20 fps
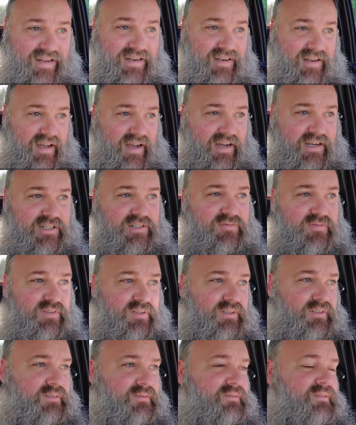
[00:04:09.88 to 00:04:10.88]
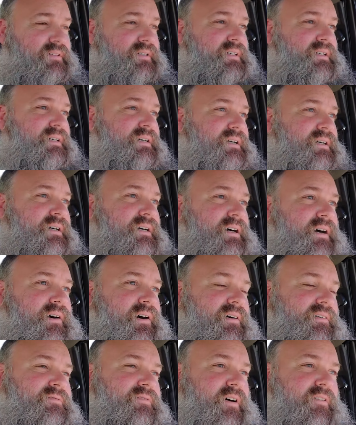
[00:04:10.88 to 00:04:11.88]
in Nashville,
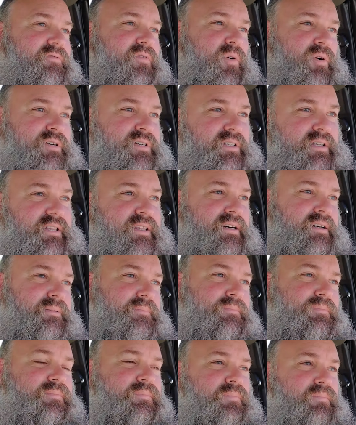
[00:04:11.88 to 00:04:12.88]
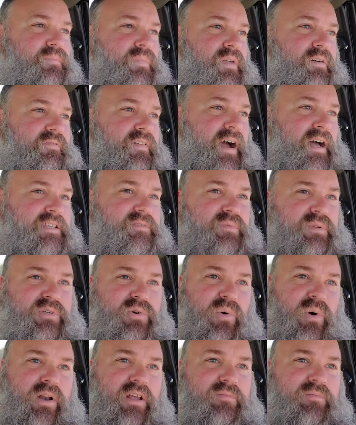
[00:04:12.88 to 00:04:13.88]
unfortunately the vast
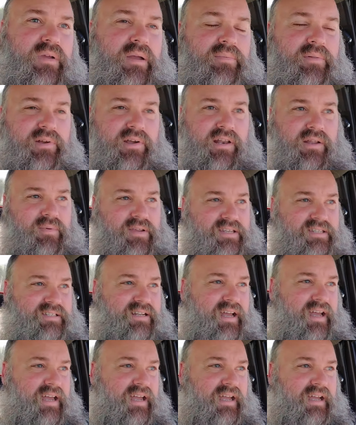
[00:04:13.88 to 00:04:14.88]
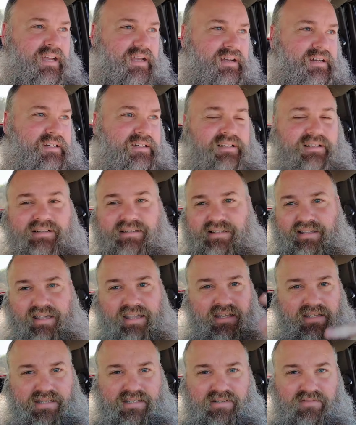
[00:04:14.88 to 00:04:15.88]
majority of people are going to be staying
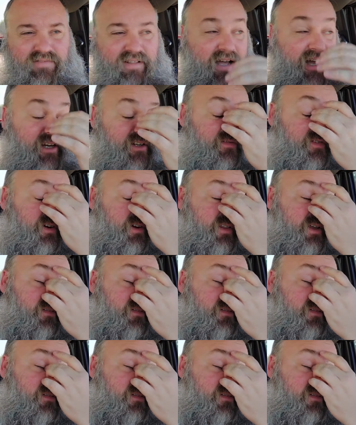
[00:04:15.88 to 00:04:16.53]
east of Nashville.